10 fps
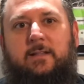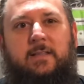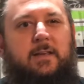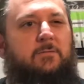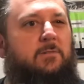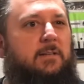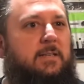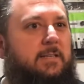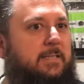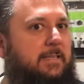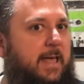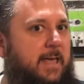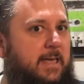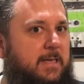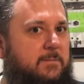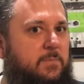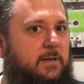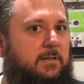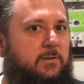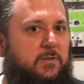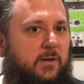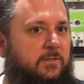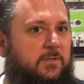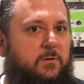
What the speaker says: They didn't really say, but there's also